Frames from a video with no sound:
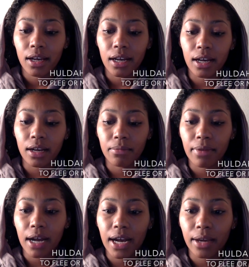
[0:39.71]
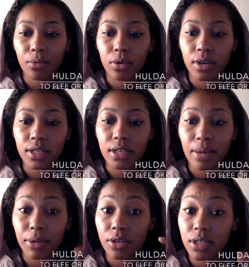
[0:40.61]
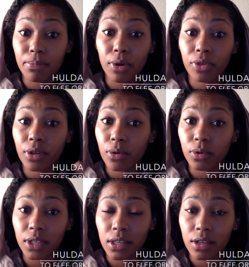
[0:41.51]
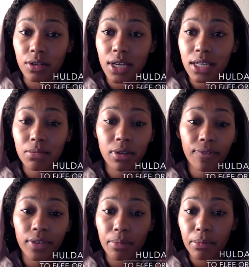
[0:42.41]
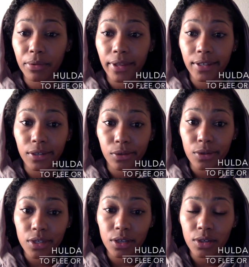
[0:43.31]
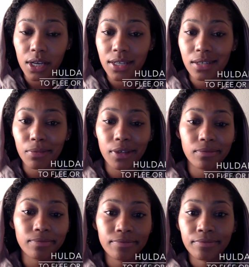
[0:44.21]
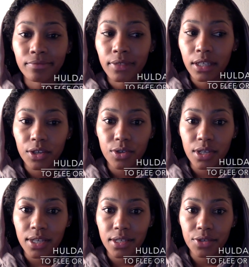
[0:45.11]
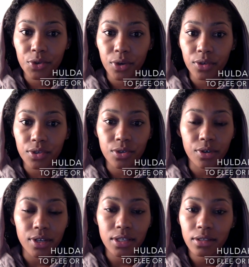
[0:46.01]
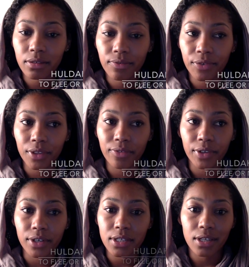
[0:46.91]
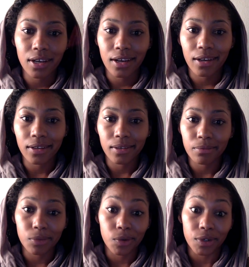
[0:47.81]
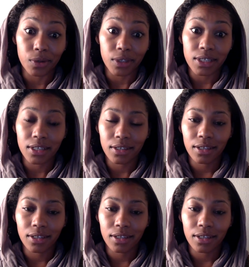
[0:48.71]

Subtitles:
I'm going to use both the Old and the New Testament for the people that don't use the New Testament. Use it as historical source for the verse, or don't listen.